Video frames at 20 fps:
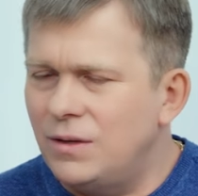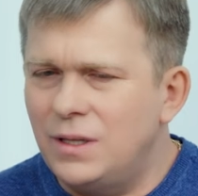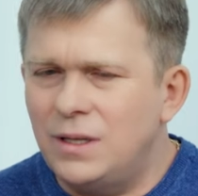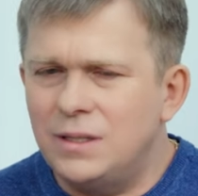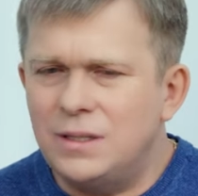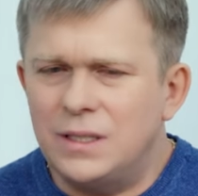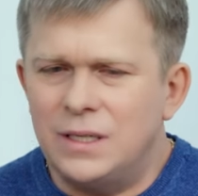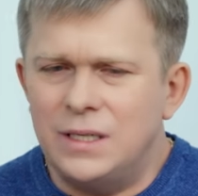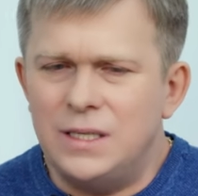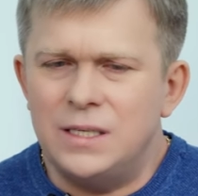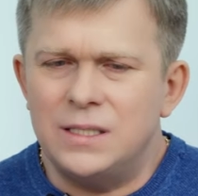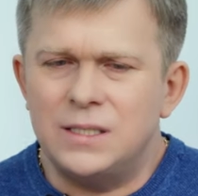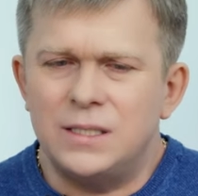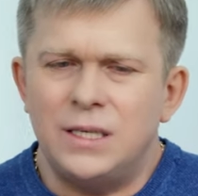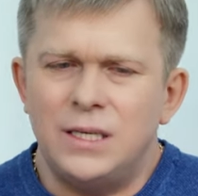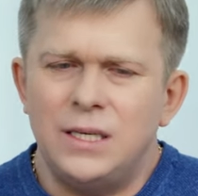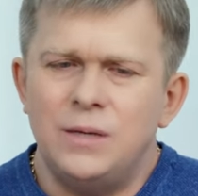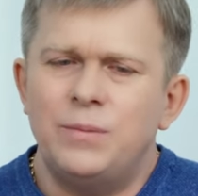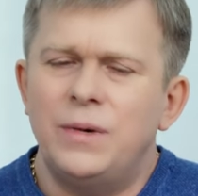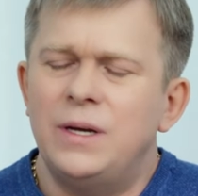In
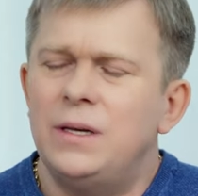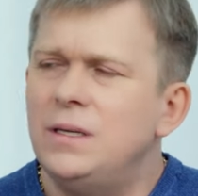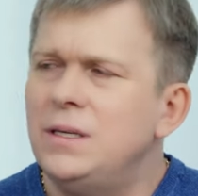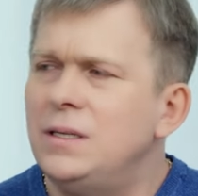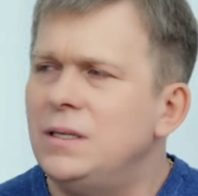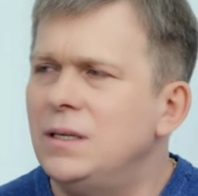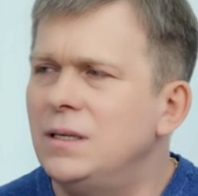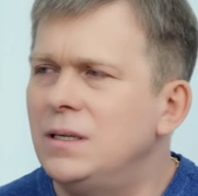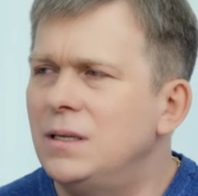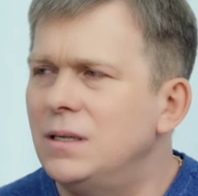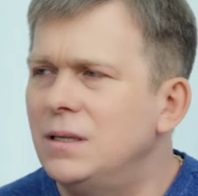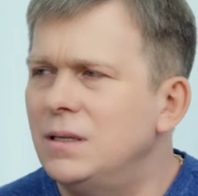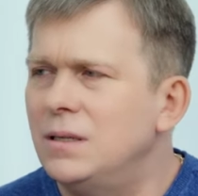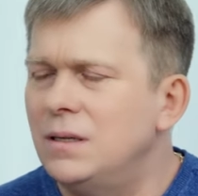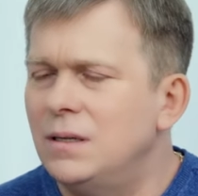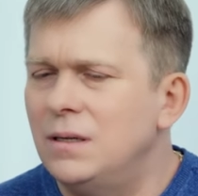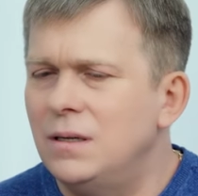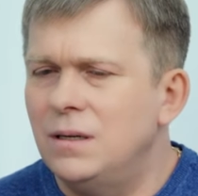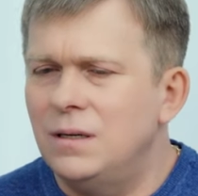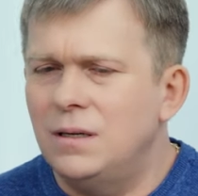AllatRa, there are
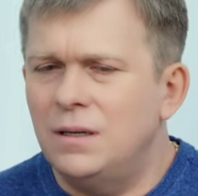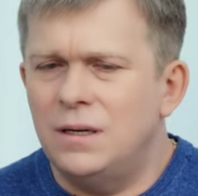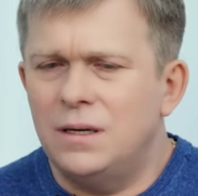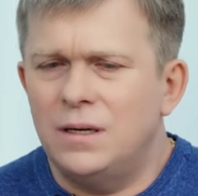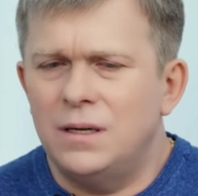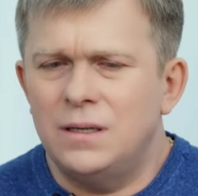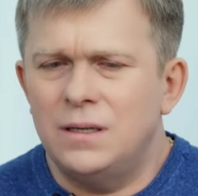politicians,